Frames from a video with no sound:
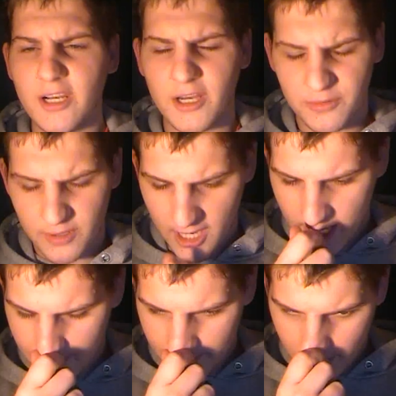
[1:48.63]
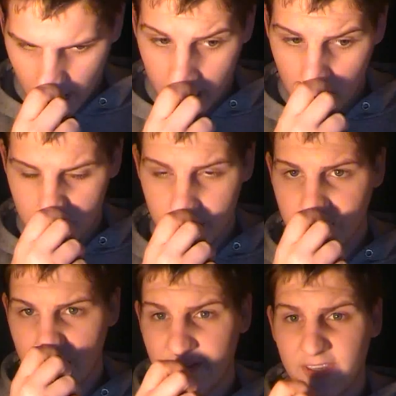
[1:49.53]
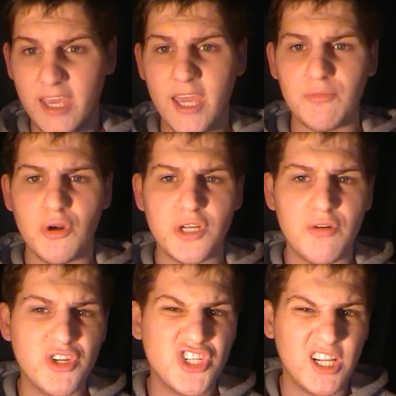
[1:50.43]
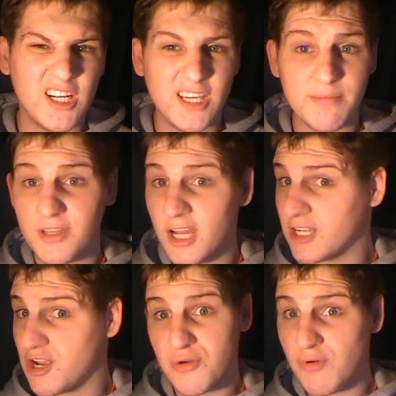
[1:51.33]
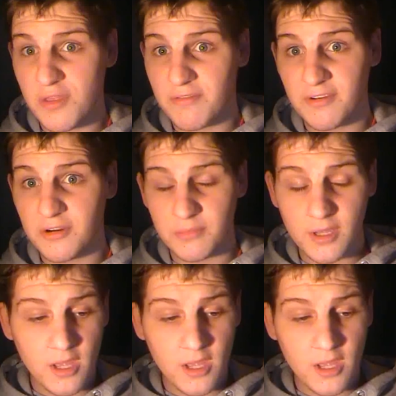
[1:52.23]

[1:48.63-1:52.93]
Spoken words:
You know, I know that Stephen King wrote it originally, but I don't know who wrote the film.